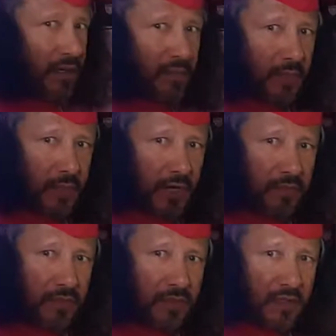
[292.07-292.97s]

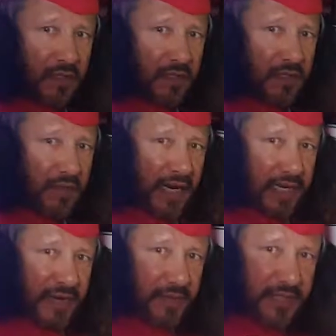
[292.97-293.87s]
Boom. Right?
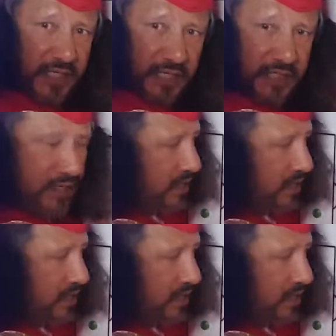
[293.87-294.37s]
Can everybody see this?